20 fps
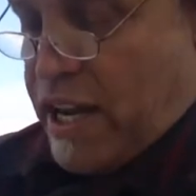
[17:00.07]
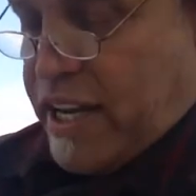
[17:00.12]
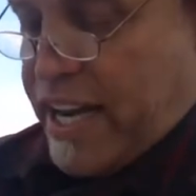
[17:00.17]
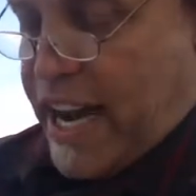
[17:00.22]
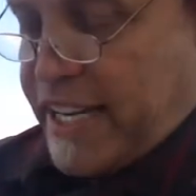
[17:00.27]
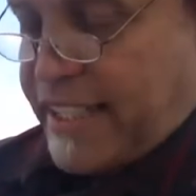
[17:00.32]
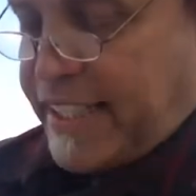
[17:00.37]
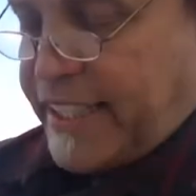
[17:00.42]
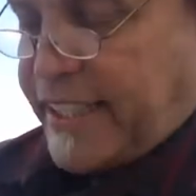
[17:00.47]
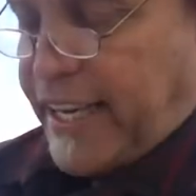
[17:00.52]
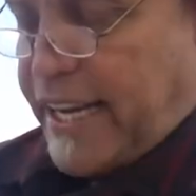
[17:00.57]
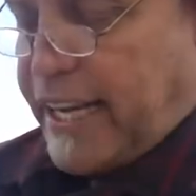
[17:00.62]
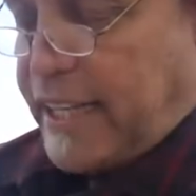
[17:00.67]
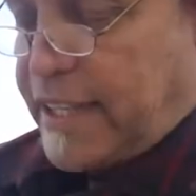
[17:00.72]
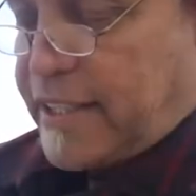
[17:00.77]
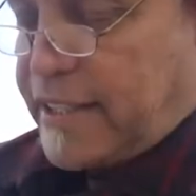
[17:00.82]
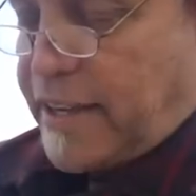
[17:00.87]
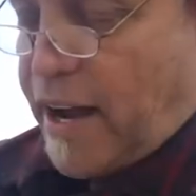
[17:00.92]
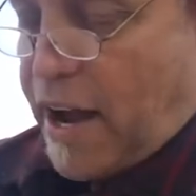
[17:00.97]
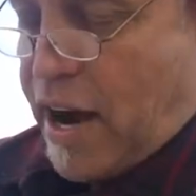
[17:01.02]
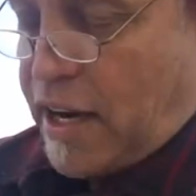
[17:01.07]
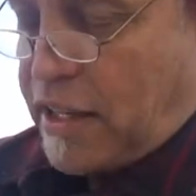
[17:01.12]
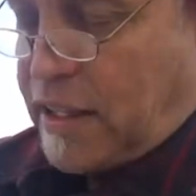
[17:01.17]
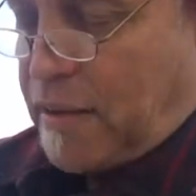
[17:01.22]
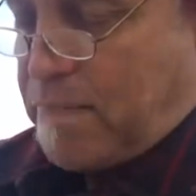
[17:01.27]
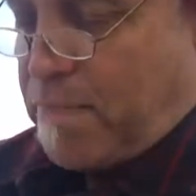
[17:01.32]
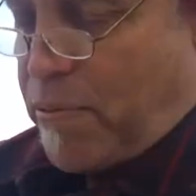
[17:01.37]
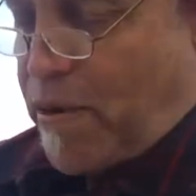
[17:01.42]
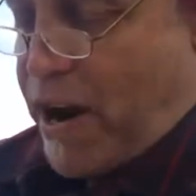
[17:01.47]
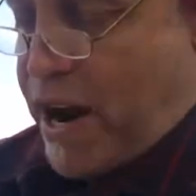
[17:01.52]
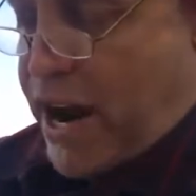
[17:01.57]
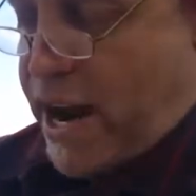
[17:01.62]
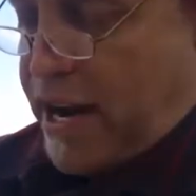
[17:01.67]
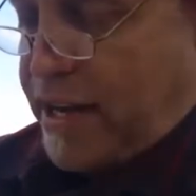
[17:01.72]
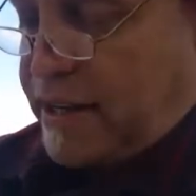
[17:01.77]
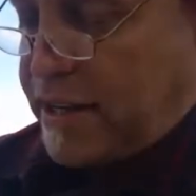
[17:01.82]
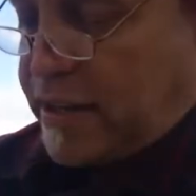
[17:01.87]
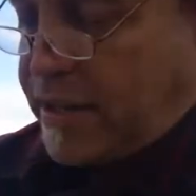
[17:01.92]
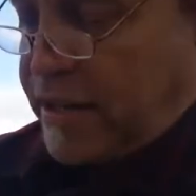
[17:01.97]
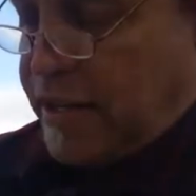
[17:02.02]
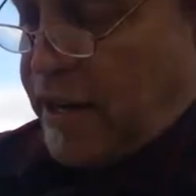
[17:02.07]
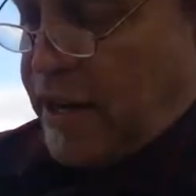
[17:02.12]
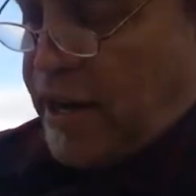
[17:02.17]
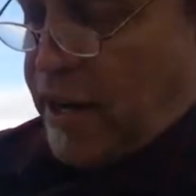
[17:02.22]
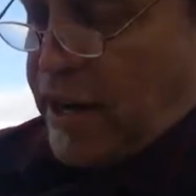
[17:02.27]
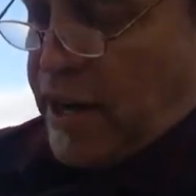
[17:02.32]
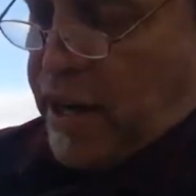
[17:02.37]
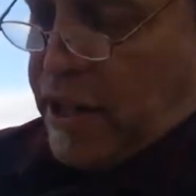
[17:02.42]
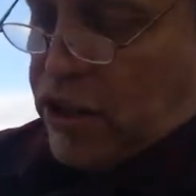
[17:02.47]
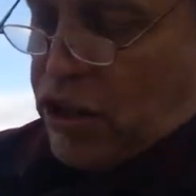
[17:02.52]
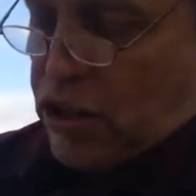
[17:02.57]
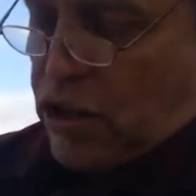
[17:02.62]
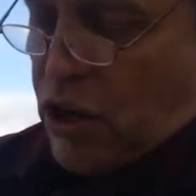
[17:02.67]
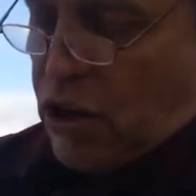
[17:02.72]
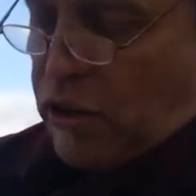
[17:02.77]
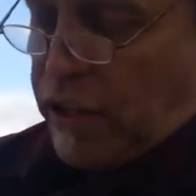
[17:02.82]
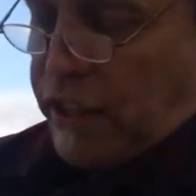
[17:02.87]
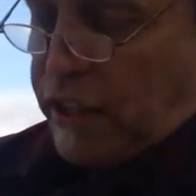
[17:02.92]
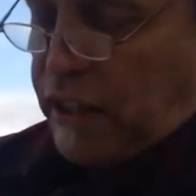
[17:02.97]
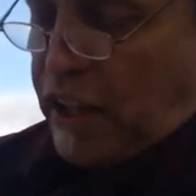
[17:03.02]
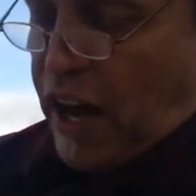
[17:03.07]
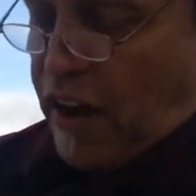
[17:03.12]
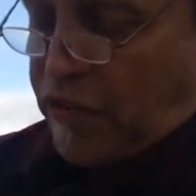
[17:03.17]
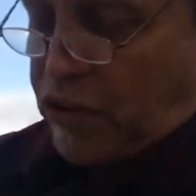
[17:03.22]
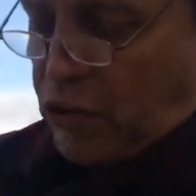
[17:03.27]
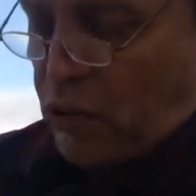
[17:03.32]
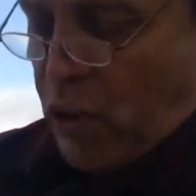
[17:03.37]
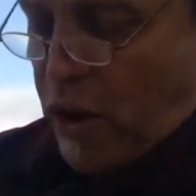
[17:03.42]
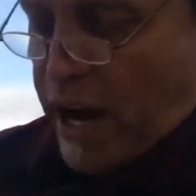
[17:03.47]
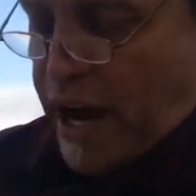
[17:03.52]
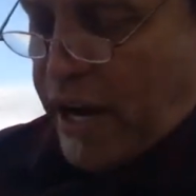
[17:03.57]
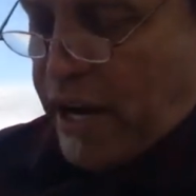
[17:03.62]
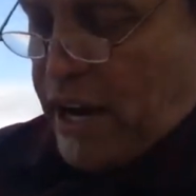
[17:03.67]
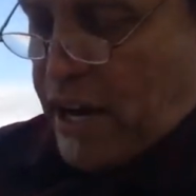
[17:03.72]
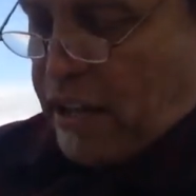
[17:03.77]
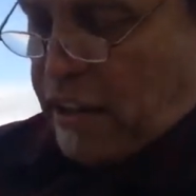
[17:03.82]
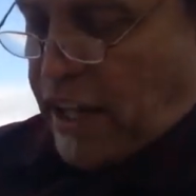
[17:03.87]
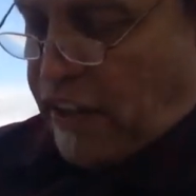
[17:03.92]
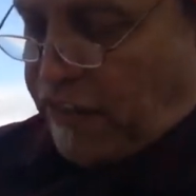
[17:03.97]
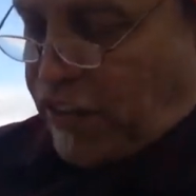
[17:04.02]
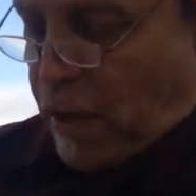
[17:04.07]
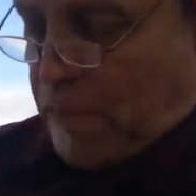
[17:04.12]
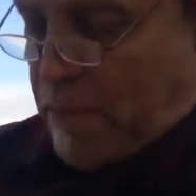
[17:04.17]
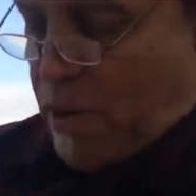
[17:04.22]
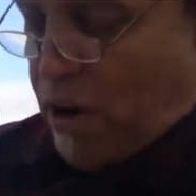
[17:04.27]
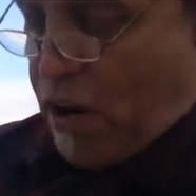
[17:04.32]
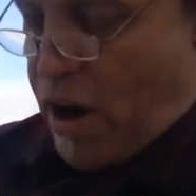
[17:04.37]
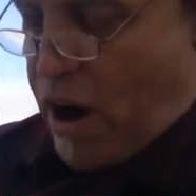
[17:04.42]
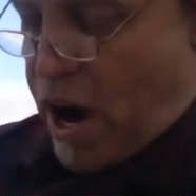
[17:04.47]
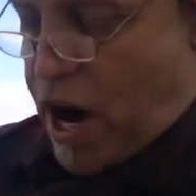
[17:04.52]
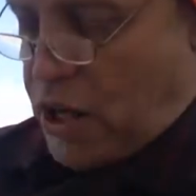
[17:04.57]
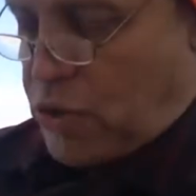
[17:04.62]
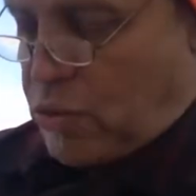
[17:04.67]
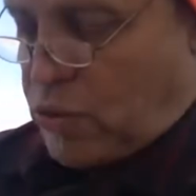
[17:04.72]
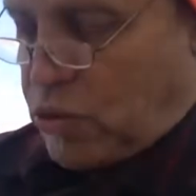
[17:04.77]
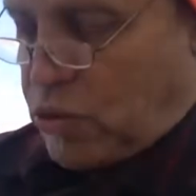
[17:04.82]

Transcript: Yes, sing songs of praise extolling love's way. Lift up your hearts with